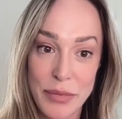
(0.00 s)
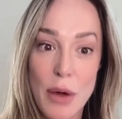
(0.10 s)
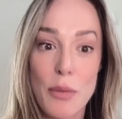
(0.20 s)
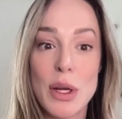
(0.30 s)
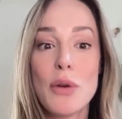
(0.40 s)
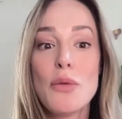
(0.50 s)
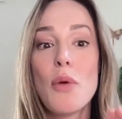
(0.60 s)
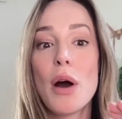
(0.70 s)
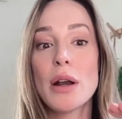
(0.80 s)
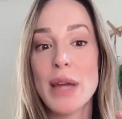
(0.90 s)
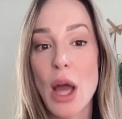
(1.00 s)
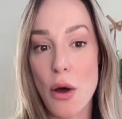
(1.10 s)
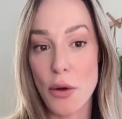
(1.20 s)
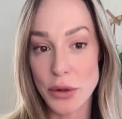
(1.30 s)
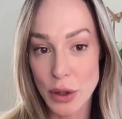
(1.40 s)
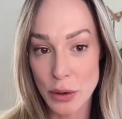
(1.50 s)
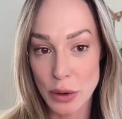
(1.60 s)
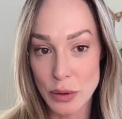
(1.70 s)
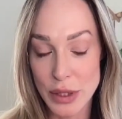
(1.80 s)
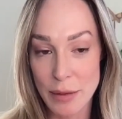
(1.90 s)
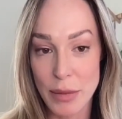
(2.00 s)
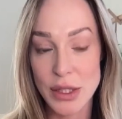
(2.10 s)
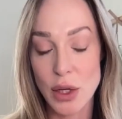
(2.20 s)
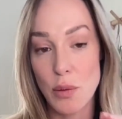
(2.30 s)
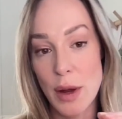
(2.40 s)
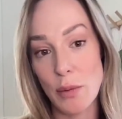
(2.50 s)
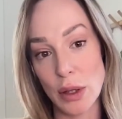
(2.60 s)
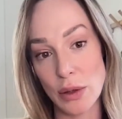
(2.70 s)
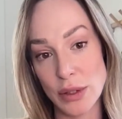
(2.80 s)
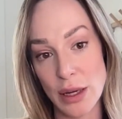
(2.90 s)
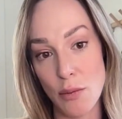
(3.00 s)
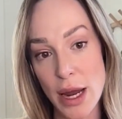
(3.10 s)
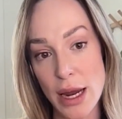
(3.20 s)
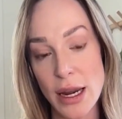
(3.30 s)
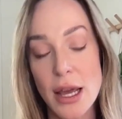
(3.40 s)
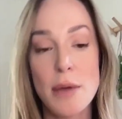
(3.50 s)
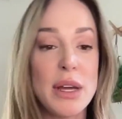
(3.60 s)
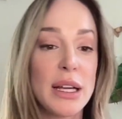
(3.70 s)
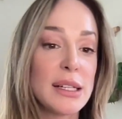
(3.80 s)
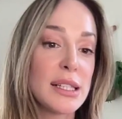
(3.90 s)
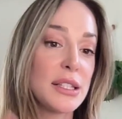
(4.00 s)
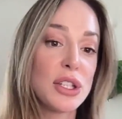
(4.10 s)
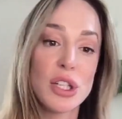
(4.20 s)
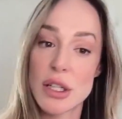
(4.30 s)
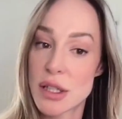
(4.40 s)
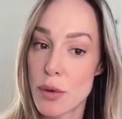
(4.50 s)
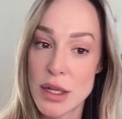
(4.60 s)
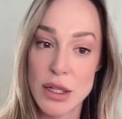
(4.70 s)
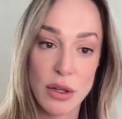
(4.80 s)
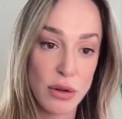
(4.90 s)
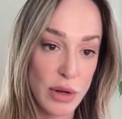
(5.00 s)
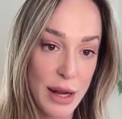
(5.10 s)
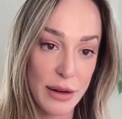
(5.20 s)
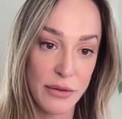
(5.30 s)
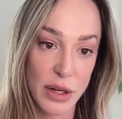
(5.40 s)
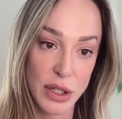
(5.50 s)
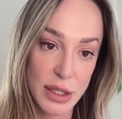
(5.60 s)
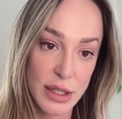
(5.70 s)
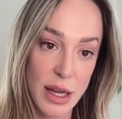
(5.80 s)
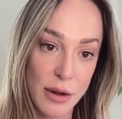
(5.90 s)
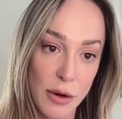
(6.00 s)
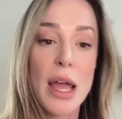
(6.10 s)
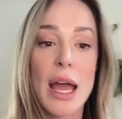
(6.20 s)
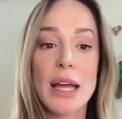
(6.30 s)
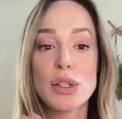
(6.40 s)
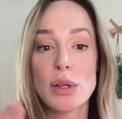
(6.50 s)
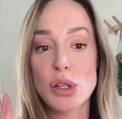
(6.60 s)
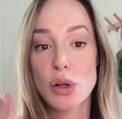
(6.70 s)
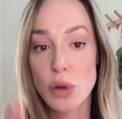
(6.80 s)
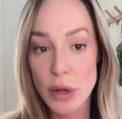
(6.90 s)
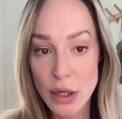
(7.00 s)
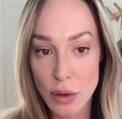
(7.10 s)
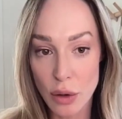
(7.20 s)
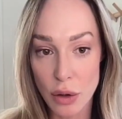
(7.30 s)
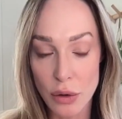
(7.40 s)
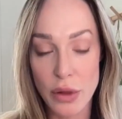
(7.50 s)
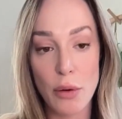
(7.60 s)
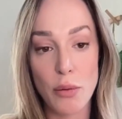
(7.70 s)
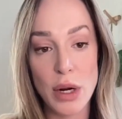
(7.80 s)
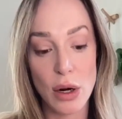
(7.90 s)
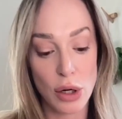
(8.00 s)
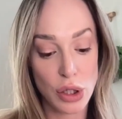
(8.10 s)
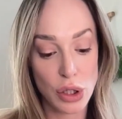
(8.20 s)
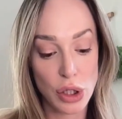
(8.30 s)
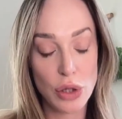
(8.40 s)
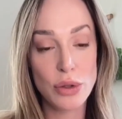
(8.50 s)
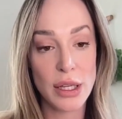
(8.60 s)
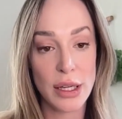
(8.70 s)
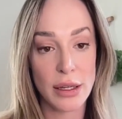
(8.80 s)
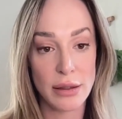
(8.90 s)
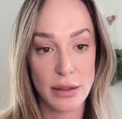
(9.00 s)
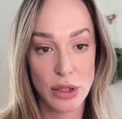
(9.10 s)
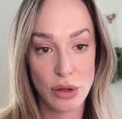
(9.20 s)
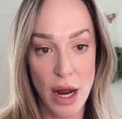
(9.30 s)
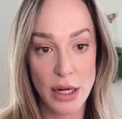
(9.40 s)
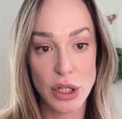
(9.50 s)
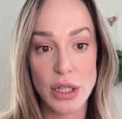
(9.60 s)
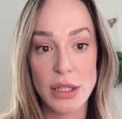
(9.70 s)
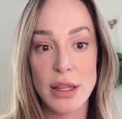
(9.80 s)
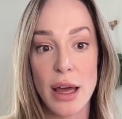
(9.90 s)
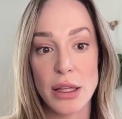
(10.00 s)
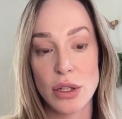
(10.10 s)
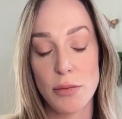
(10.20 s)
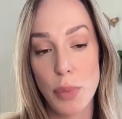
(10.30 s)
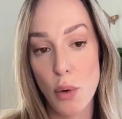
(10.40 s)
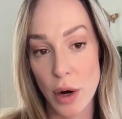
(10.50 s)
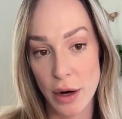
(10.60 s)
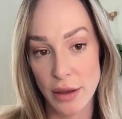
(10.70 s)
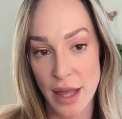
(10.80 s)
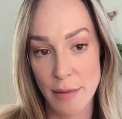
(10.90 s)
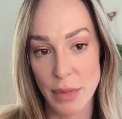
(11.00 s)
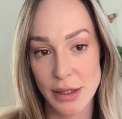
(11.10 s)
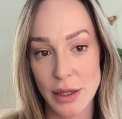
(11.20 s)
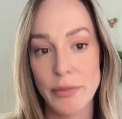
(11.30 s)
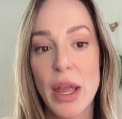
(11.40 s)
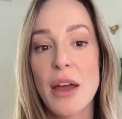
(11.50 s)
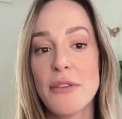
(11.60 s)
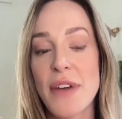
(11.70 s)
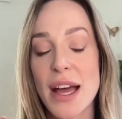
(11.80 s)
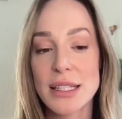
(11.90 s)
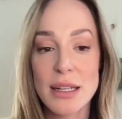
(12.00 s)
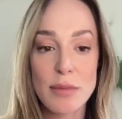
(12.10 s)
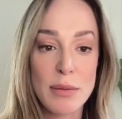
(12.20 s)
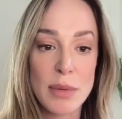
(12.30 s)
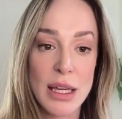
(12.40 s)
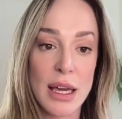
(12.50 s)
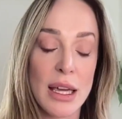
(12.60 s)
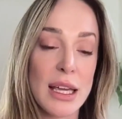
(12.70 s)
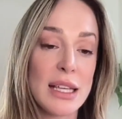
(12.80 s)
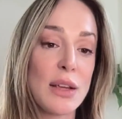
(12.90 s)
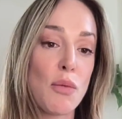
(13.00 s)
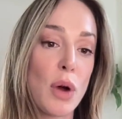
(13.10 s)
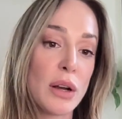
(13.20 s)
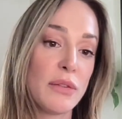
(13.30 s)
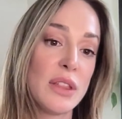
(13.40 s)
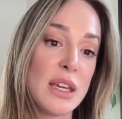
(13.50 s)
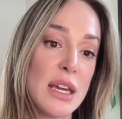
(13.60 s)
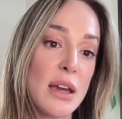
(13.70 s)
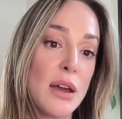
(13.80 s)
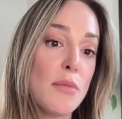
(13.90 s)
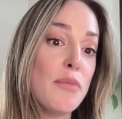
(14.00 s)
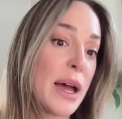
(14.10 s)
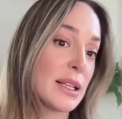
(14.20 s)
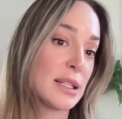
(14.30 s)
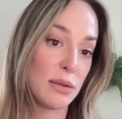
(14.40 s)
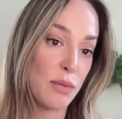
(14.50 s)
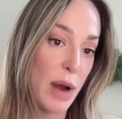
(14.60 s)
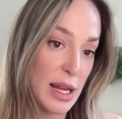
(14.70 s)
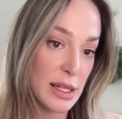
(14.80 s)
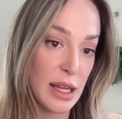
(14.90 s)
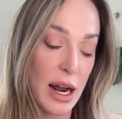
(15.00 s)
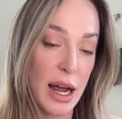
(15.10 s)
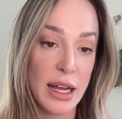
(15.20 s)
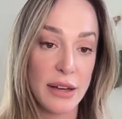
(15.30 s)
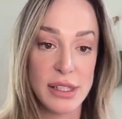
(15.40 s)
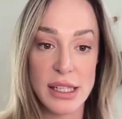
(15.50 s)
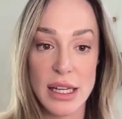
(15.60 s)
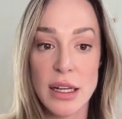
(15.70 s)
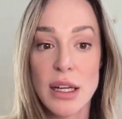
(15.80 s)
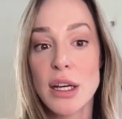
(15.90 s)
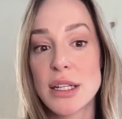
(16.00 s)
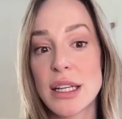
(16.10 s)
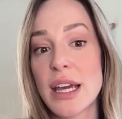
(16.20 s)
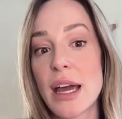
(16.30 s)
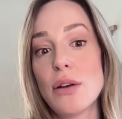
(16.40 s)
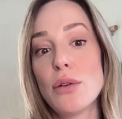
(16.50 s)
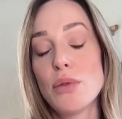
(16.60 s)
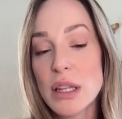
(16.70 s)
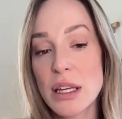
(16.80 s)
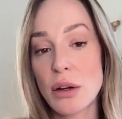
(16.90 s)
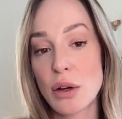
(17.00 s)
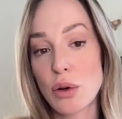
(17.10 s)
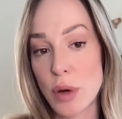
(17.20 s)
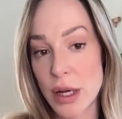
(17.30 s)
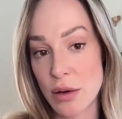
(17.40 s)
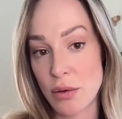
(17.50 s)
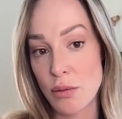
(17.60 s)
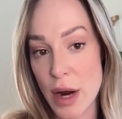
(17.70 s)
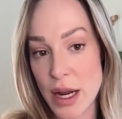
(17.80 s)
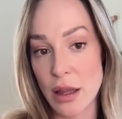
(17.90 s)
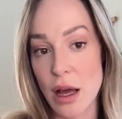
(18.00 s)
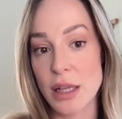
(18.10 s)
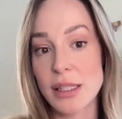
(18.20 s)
We don't want to be also losing muscle when we're losing weight because it's just going to create a vicious cycle. And so it's critical that we are choosing strategies that support that muscle. Fasting mimicking is one of the best ways that I have seen to get really quick weight loss